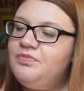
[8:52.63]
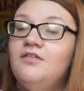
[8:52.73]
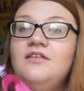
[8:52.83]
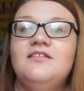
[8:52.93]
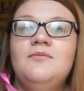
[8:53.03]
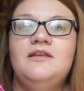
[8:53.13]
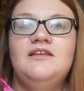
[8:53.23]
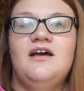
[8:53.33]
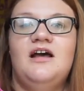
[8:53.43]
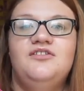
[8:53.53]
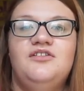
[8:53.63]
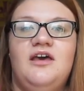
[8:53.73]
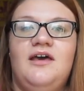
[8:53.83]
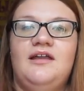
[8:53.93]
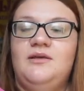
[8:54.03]
This can be detached
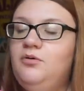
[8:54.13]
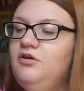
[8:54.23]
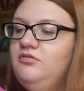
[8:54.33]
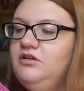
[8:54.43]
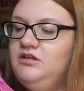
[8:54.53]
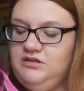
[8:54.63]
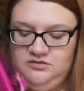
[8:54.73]
at any point really,